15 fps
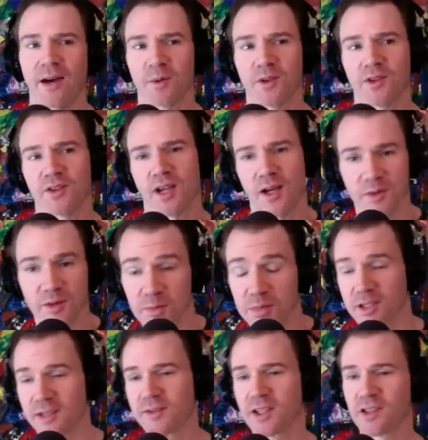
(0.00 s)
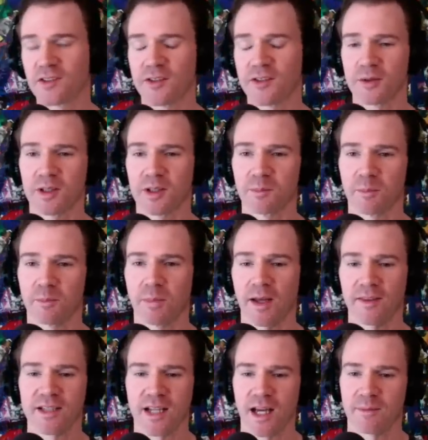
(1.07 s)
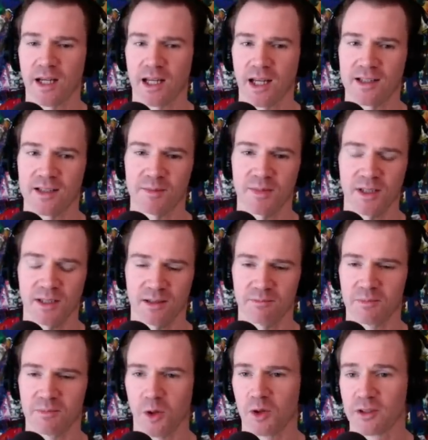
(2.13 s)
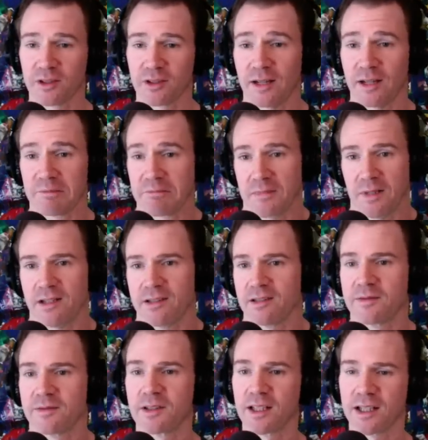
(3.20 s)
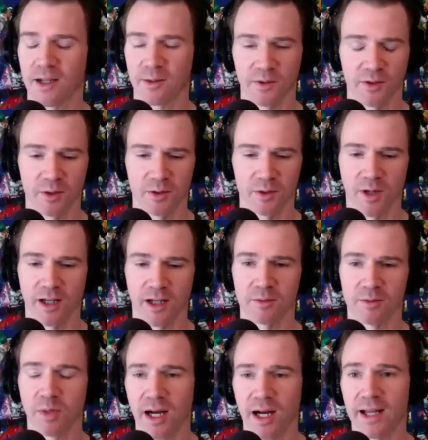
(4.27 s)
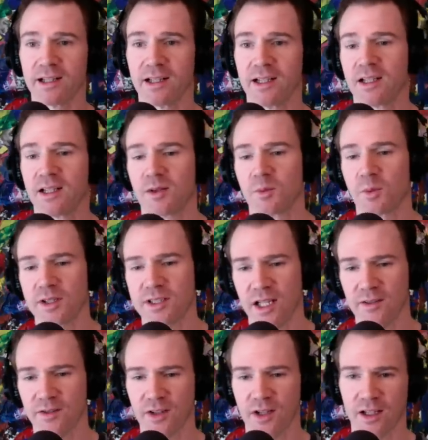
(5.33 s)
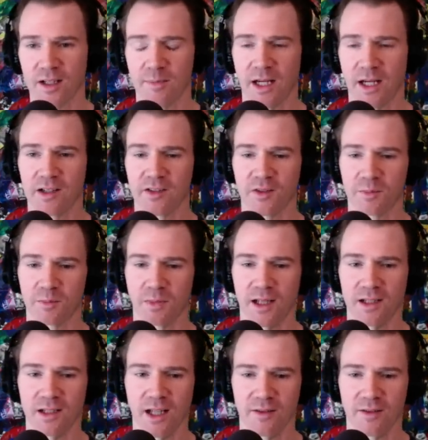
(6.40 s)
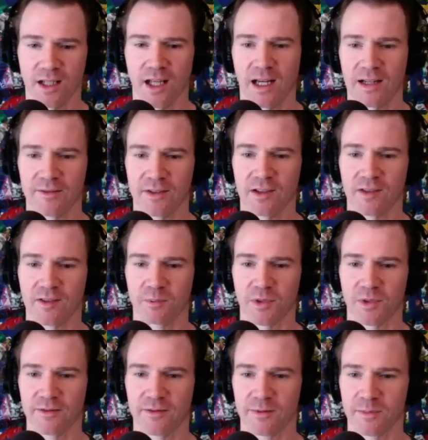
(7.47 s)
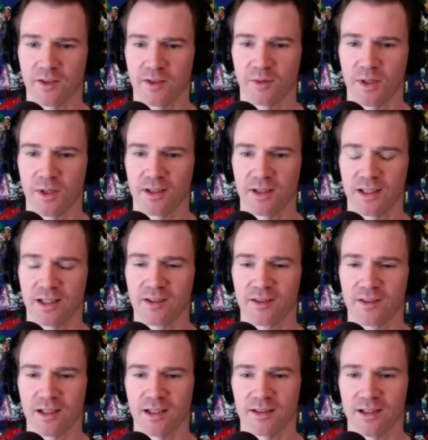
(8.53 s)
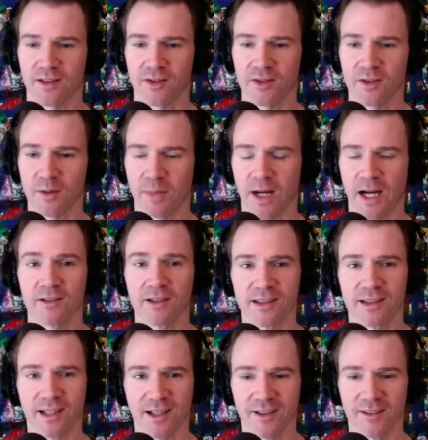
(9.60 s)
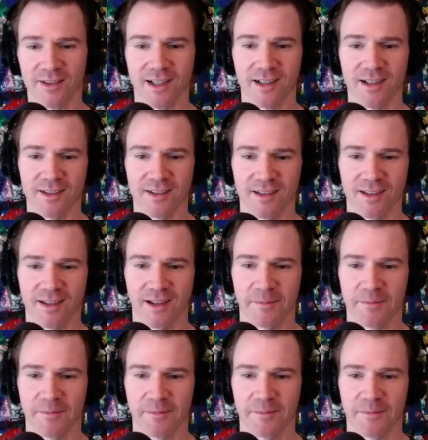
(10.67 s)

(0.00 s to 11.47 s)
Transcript: was, I was oblivious to it. But by the time I got to be older, I did feel like I was a good writer. But what Dave's talking about is I didn't have the confidence bred from experience. Dave's doing a pirate thing over there. You see that?